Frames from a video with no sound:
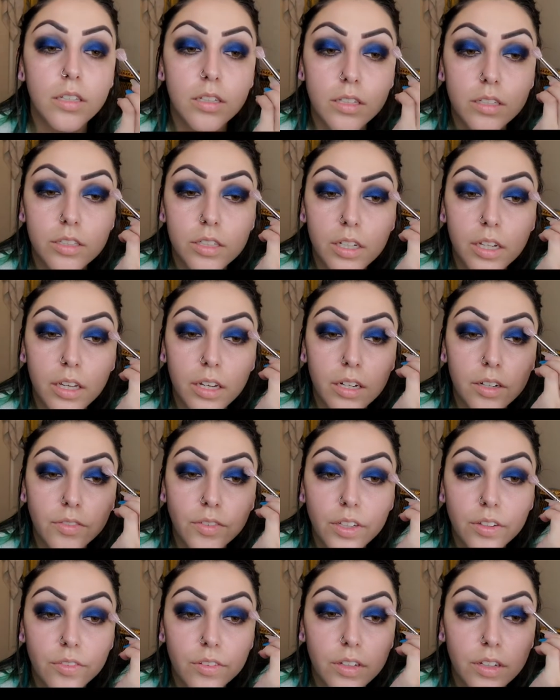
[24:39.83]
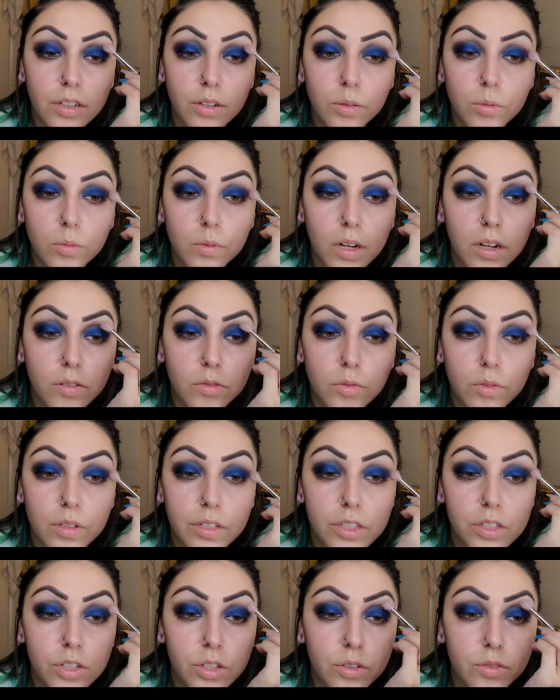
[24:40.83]
To kind of give it a rough
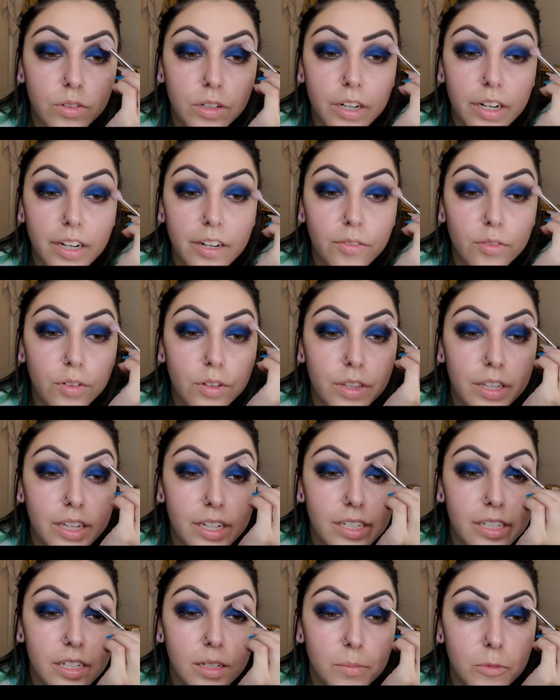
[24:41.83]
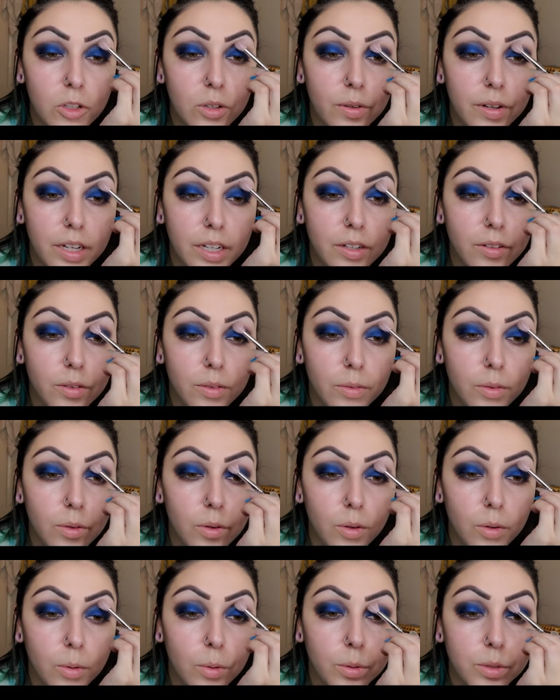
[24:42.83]
once over and for this I'm going
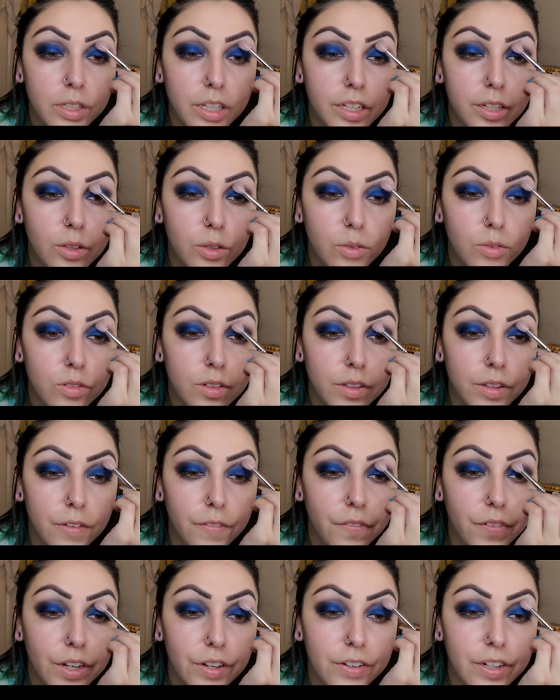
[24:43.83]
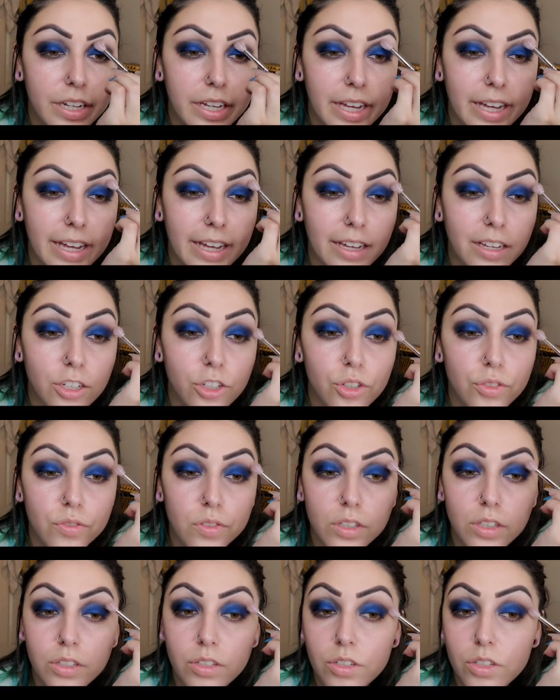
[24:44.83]
only over the very edge
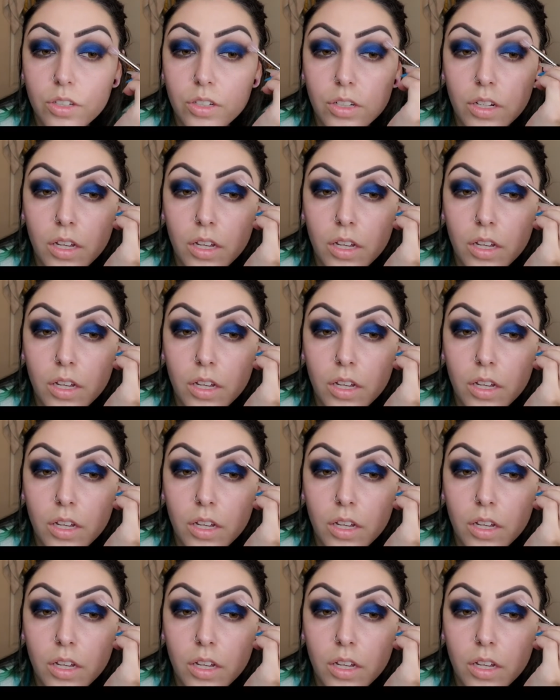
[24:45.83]
first